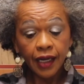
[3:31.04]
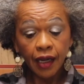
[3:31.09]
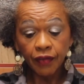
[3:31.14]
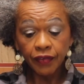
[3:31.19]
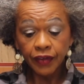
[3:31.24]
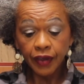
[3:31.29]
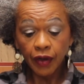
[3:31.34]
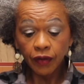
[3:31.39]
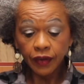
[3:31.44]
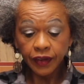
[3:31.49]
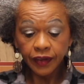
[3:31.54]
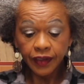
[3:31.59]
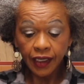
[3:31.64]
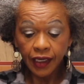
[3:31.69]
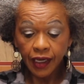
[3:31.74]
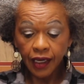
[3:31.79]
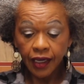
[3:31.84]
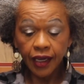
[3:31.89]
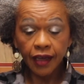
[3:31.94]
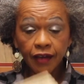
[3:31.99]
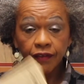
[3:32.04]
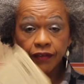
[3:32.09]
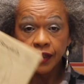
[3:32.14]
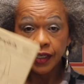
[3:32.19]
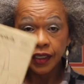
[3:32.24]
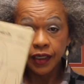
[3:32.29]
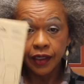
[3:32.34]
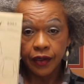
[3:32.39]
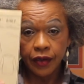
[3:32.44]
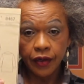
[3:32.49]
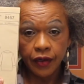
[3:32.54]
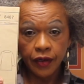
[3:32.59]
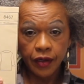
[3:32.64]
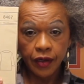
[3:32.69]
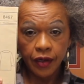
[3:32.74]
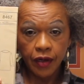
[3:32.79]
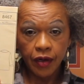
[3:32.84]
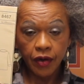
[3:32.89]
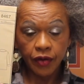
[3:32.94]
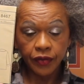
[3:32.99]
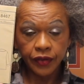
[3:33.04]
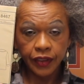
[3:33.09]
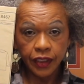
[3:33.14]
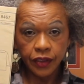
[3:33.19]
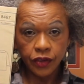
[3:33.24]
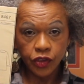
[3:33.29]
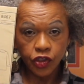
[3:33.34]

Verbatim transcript: Now, the only thing I have here are the